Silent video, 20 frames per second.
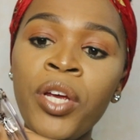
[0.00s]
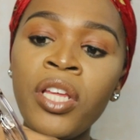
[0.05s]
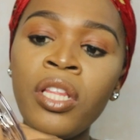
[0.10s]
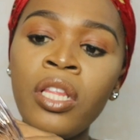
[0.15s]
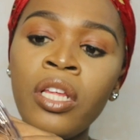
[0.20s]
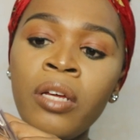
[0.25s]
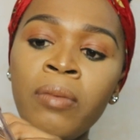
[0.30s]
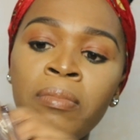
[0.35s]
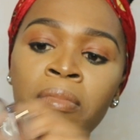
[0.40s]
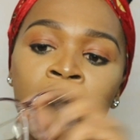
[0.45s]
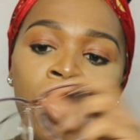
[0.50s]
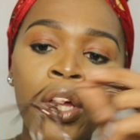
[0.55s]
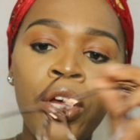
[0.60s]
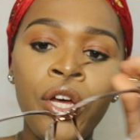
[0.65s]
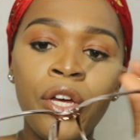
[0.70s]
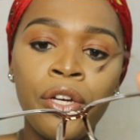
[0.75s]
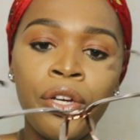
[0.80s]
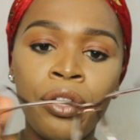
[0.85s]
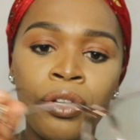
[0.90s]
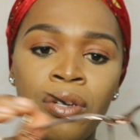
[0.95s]
wear them,
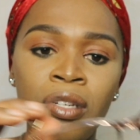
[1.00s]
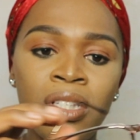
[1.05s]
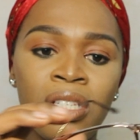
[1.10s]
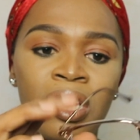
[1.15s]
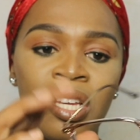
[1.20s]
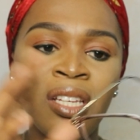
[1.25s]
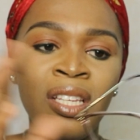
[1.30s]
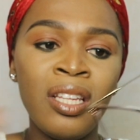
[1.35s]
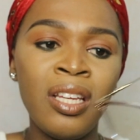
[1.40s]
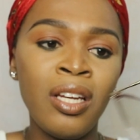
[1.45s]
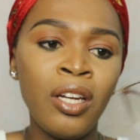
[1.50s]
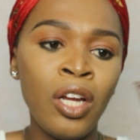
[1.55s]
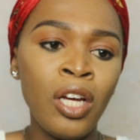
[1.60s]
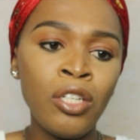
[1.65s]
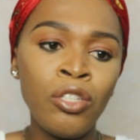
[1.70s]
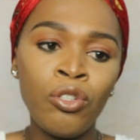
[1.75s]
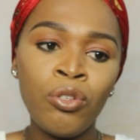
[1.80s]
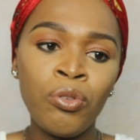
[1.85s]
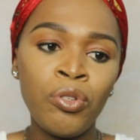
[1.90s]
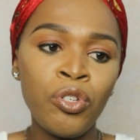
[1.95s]
because they're
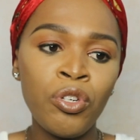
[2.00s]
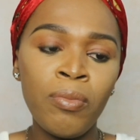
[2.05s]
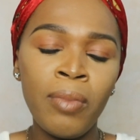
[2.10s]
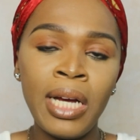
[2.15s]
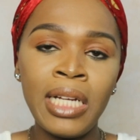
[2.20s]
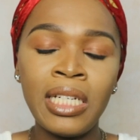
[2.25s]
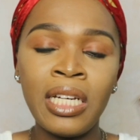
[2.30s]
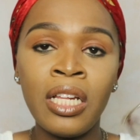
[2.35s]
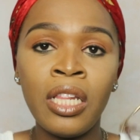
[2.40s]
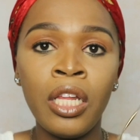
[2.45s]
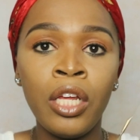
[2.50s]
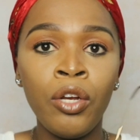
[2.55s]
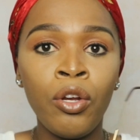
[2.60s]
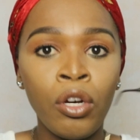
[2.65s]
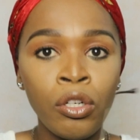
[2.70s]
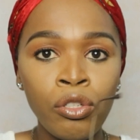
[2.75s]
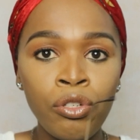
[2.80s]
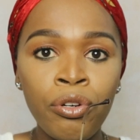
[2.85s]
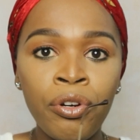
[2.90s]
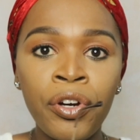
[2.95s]
not doing too much and they're
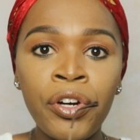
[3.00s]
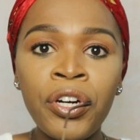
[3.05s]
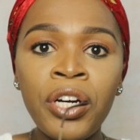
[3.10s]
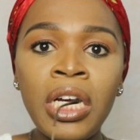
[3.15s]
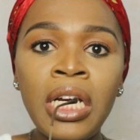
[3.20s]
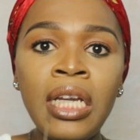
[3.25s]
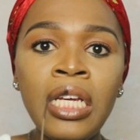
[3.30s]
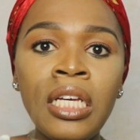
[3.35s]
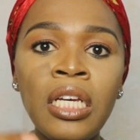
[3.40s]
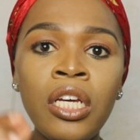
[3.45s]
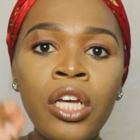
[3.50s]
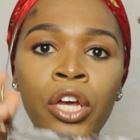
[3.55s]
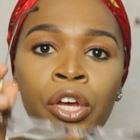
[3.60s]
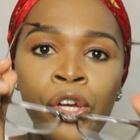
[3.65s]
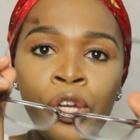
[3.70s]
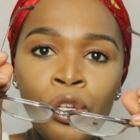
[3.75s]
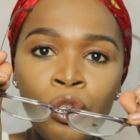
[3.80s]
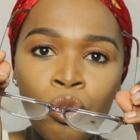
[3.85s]
not too girly.